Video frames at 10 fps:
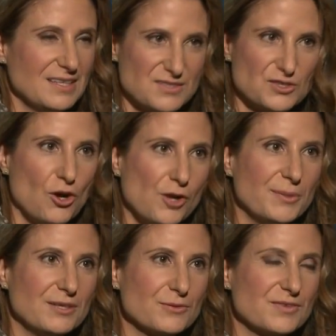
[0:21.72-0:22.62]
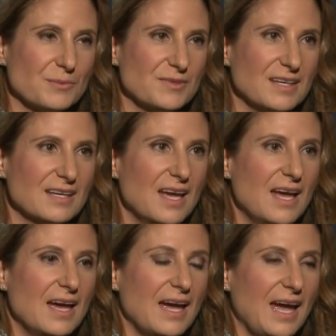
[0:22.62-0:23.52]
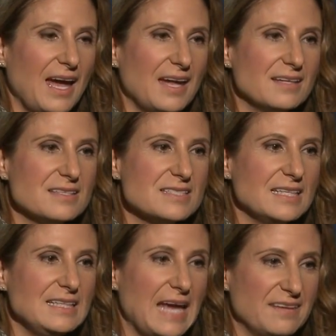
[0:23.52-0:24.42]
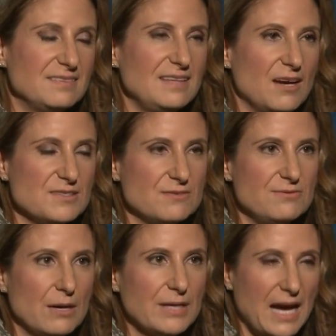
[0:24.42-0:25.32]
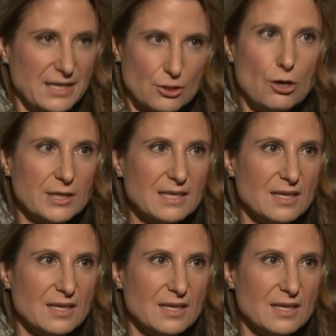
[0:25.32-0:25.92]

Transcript: installment of yeah. something and yes, there is a very iconic